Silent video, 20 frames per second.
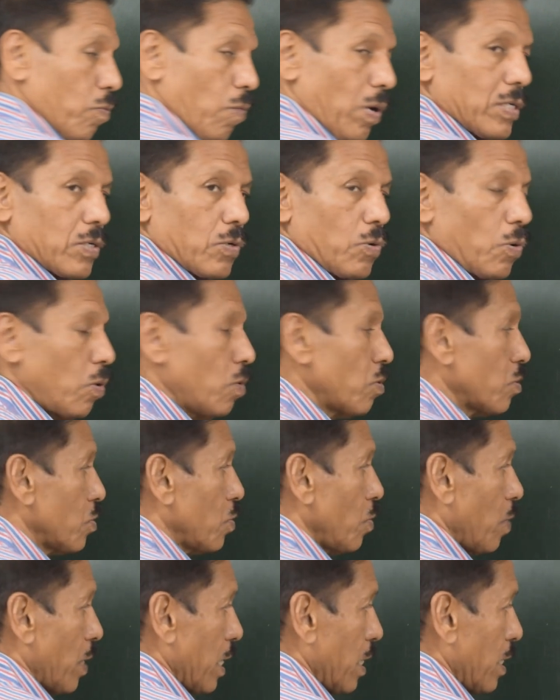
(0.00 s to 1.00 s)
what course
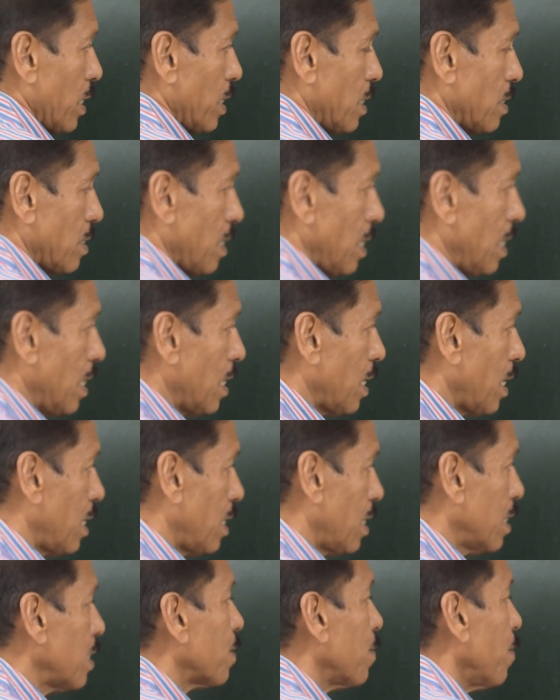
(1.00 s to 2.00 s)
you are getting this healing
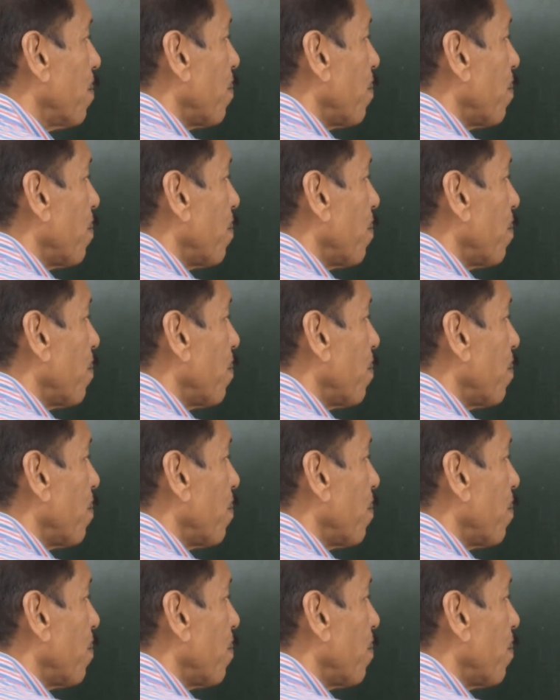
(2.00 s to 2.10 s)
error,